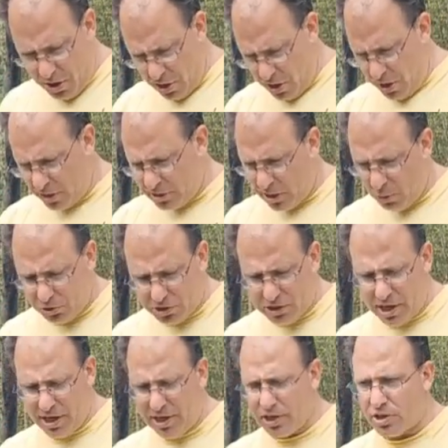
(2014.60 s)
as I was
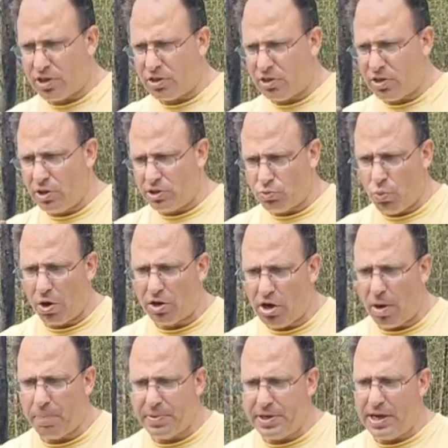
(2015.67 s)
saying, there's one
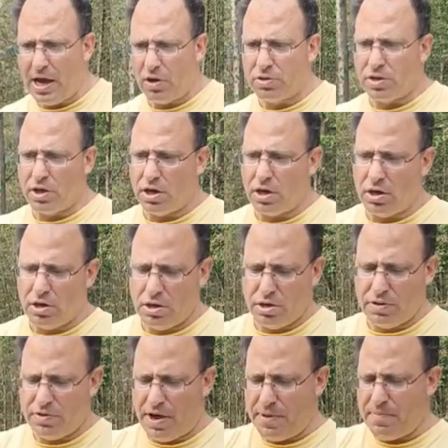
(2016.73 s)
company out there
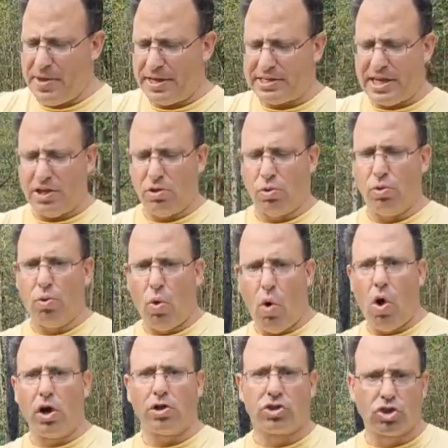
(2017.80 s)
that makes a
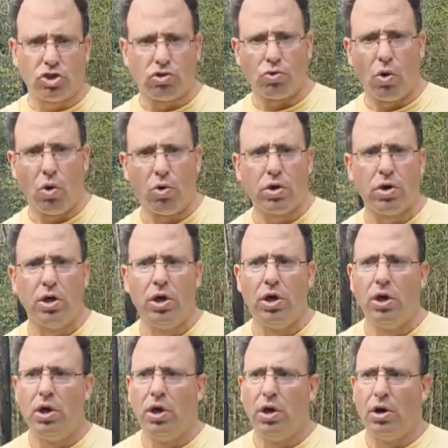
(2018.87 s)
long stroke
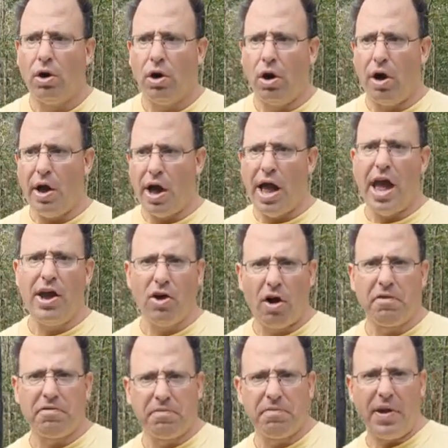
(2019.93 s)

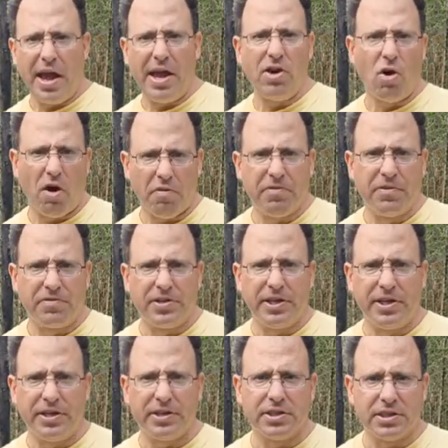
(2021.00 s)

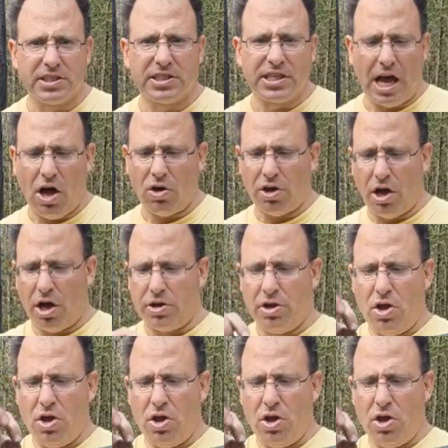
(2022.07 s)
AR-15 style gun